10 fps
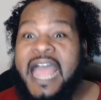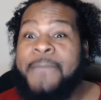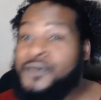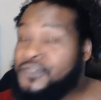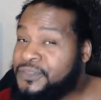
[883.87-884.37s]

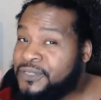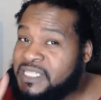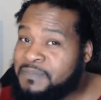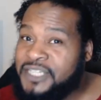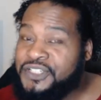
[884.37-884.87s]
I put
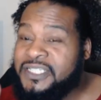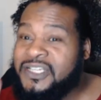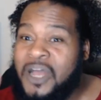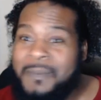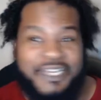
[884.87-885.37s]
their
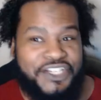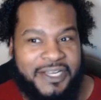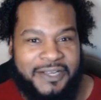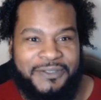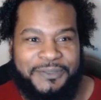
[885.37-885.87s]
speeches on my
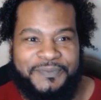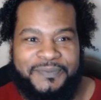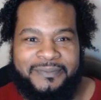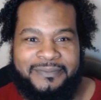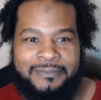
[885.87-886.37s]
channel.
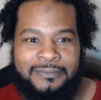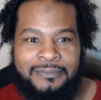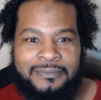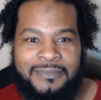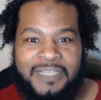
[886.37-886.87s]

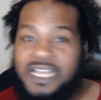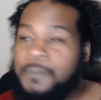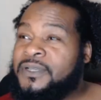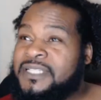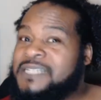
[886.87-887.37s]

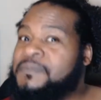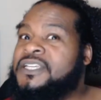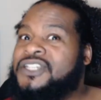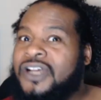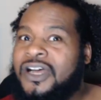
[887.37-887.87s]
I put the
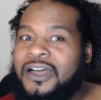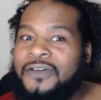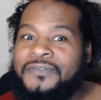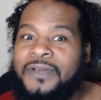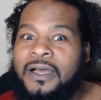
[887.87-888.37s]
speech
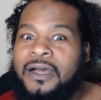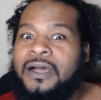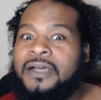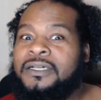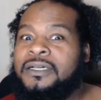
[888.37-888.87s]
of
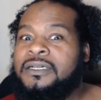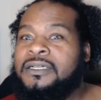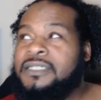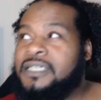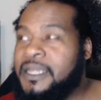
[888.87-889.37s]
uh,
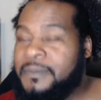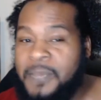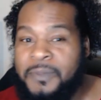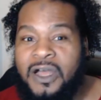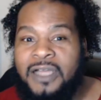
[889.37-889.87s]

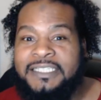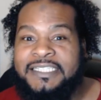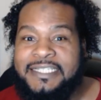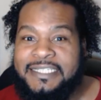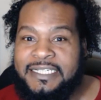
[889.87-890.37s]
Imam
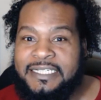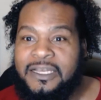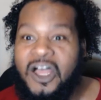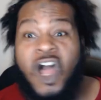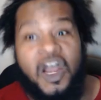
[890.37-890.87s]
Khalid
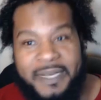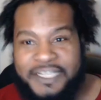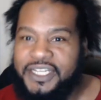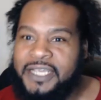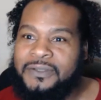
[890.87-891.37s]
Yassin on
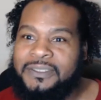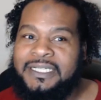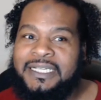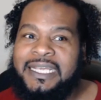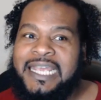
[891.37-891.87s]
my channel.
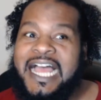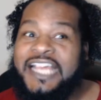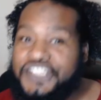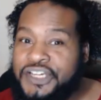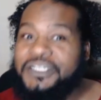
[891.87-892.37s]

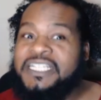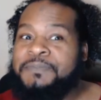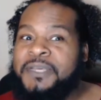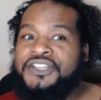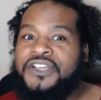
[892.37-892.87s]
I shared the
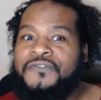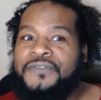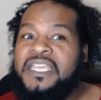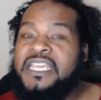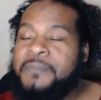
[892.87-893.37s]
speech
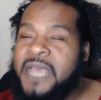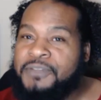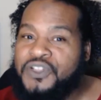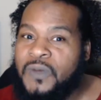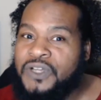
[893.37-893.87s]
of
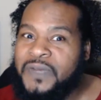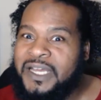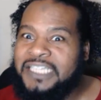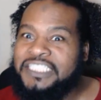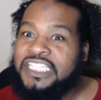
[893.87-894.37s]
Imam Siraj
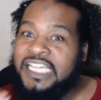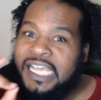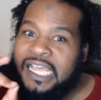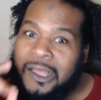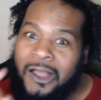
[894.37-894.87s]
Wahaj
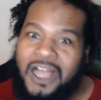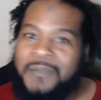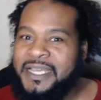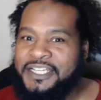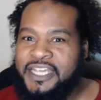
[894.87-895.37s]

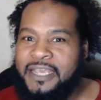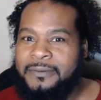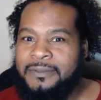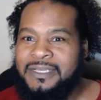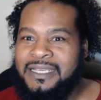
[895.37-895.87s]
on my
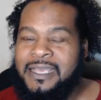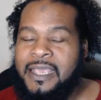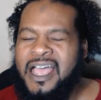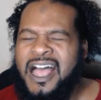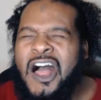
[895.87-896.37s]
channel.
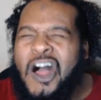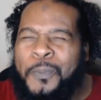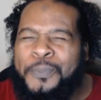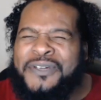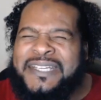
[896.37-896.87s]

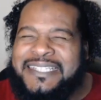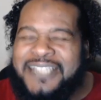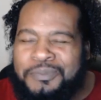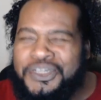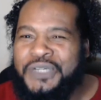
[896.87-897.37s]
How
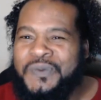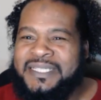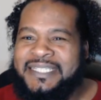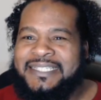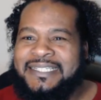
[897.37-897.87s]

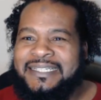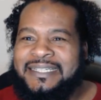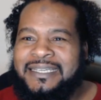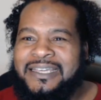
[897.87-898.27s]
presumptuous